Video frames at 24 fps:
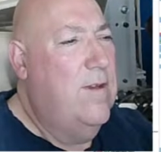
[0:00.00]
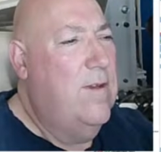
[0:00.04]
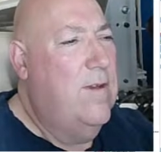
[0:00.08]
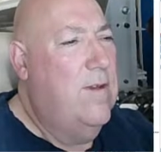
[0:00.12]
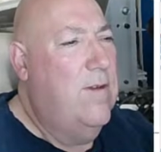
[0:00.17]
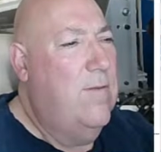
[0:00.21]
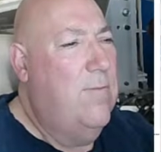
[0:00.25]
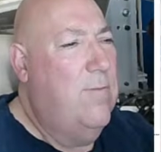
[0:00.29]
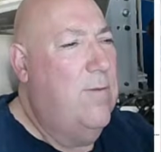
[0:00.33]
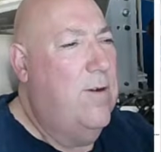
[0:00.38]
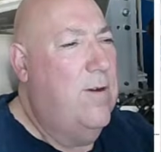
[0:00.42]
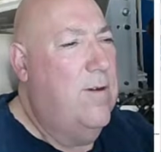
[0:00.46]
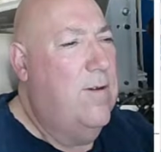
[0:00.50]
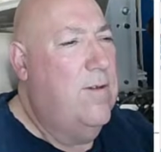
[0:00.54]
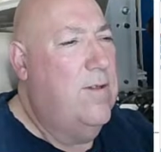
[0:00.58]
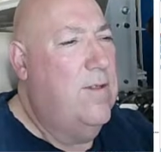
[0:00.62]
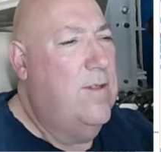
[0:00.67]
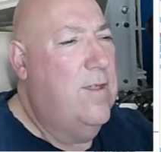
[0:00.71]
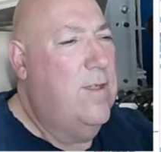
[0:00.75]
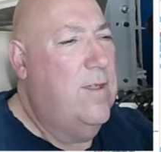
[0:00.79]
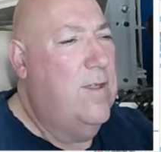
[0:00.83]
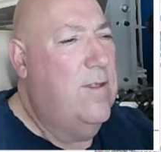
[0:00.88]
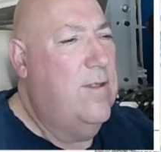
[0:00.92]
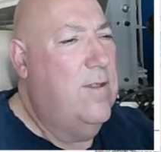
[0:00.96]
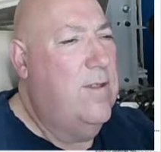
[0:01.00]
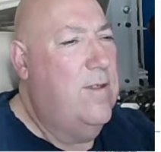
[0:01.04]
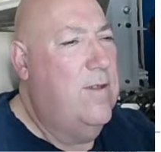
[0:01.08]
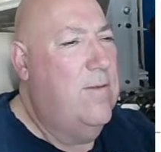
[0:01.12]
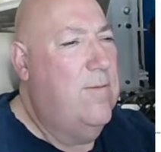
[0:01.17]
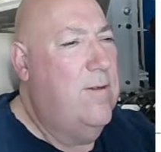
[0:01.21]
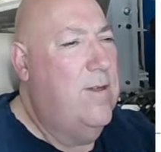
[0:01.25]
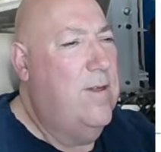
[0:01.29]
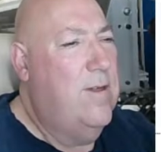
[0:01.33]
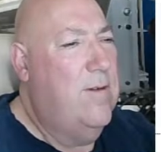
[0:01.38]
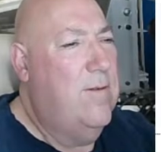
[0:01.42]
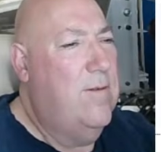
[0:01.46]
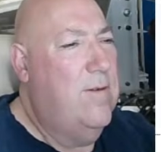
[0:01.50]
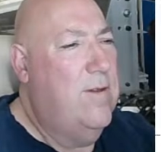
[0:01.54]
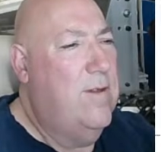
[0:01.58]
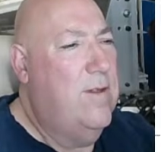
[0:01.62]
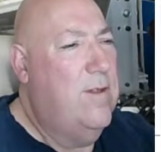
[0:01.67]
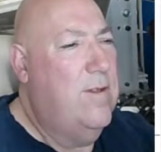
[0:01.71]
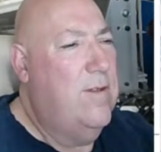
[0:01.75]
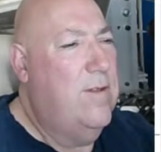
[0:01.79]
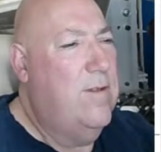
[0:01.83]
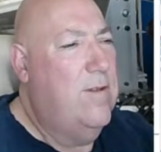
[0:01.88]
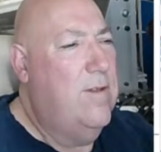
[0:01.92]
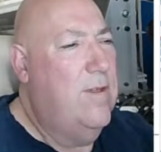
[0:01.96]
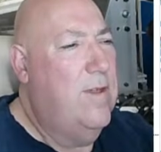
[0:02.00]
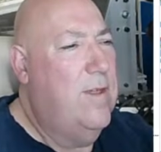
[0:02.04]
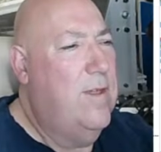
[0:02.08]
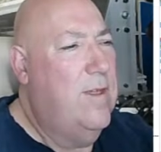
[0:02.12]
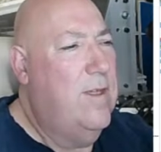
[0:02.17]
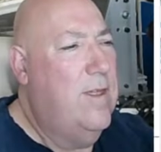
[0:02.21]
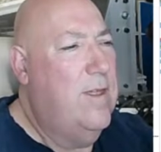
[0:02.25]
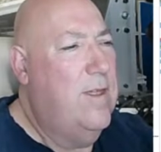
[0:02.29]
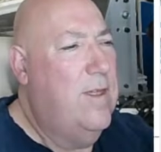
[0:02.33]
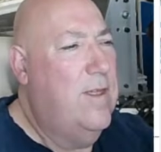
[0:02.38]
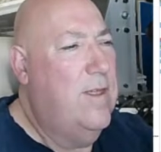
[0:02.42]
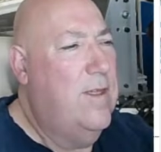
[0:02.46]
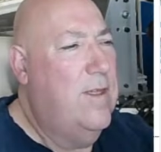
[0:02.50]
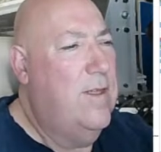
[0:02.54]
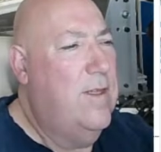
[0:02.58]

Processed, we don't want this thing here.